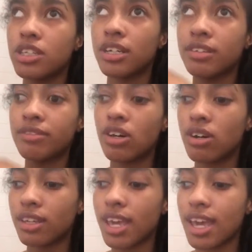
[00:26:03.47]
of all
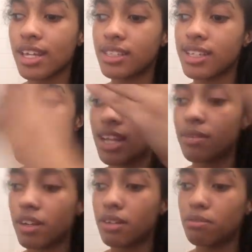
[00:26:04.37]
the kittens, and then
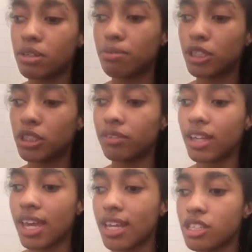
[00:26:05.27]
I'm gonna put a picture of the
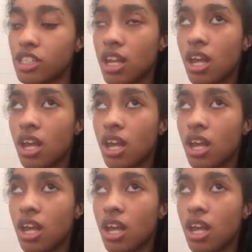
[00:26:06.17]
kittens